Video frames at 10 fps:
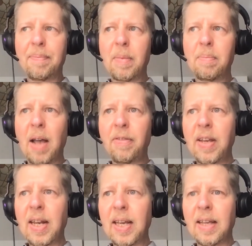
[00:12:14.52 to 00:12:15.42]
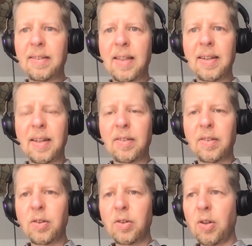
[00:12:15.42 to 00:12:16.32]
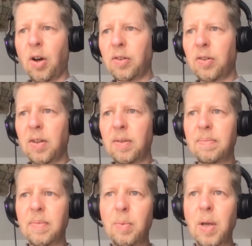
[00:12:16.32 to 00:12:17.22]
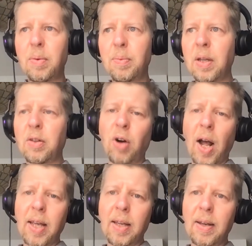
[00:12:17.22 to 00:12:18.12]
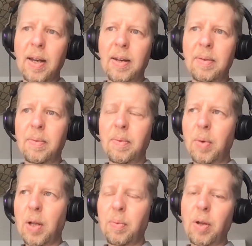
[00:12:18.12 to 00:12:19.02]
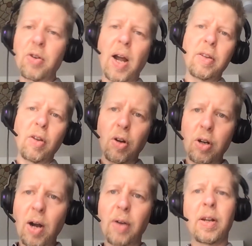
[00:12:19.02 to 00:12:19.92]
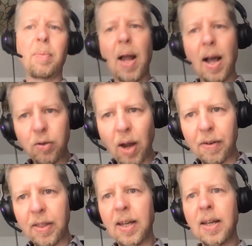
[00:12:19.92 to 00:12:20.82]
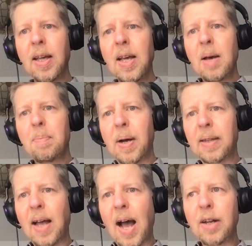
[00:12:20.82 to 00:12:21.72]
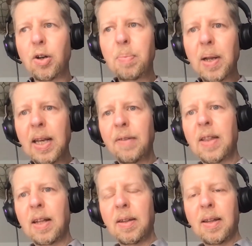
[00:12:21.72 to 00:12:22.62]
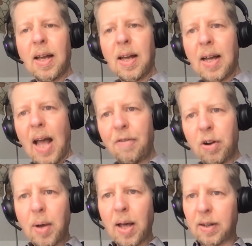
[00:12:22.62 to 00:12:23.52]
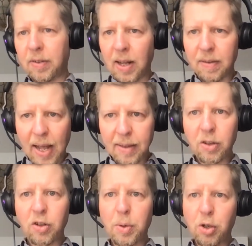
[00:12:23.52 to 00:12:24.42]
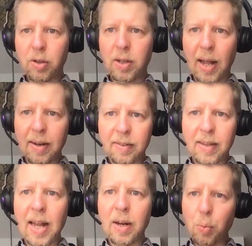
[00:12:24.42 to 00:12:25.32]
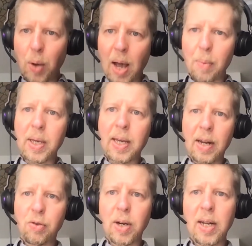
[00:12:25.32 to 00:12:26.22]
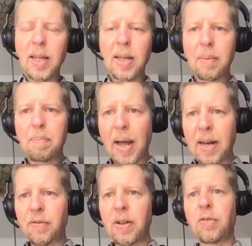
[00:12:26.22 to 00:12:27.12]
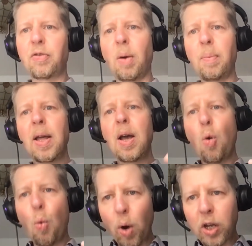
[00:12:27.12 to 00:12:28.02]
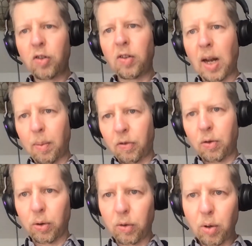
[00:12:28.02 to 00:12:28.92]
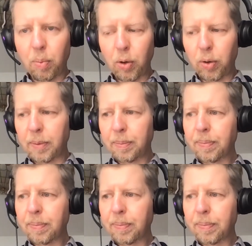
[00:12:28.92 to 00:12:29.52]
my feeling is that it's not. We are trying we are trying to look around and apply it to everything, but I don't believe that everywhere there's an advantage. We should understand where we can really benefit from which setup of quantum computing.